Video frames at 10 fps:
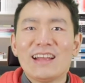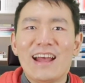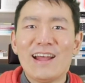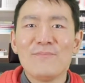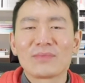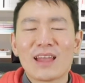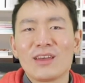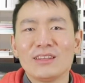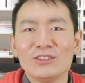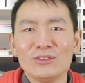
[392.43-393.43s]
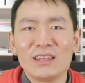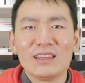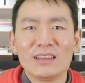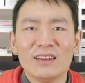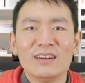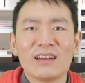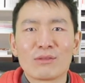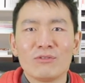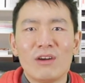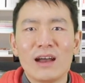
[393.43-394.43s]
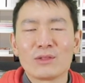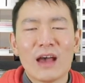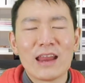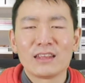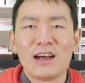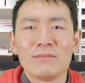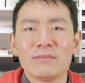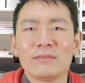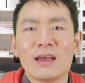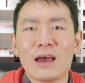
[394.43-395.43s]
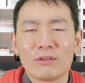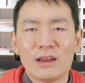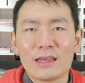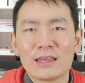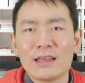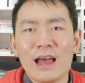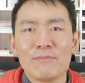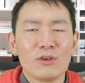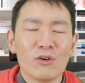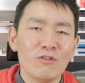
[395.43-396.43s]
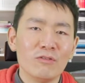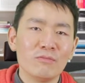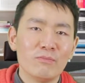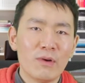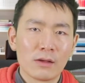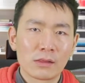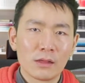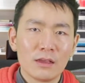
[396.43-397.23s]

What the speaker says: And you can do the earn as you ride, so anytime as you like, and be your own boss.